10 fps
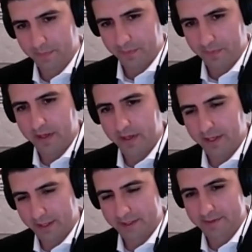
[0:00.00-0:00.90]
Boom.
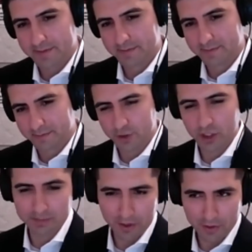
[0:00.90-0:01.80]
Yeah
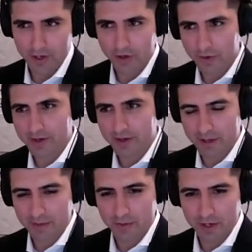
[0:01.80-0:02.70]
jump on the call and then
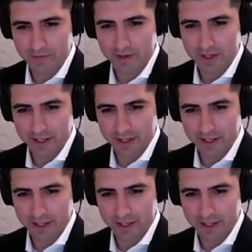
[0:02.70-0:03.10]
yeah that way you're